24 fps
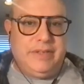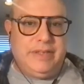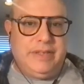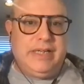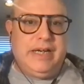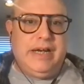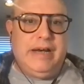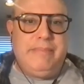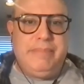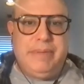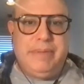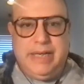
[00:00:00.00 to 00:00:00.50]
at the
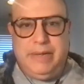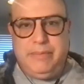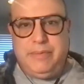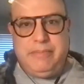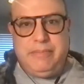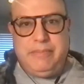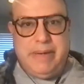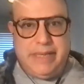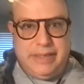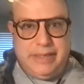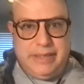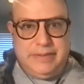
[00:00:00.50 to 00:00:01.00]
company would
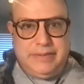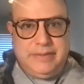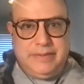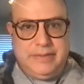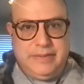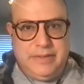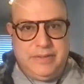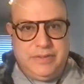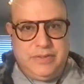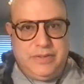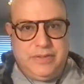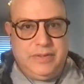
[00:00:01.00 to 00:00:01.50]
make these
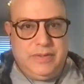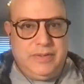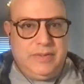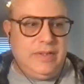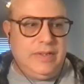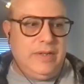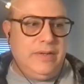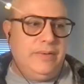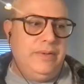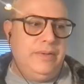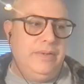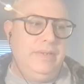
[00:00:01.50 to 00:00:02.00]
decisions.
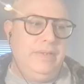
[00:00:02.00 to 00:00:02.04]
So,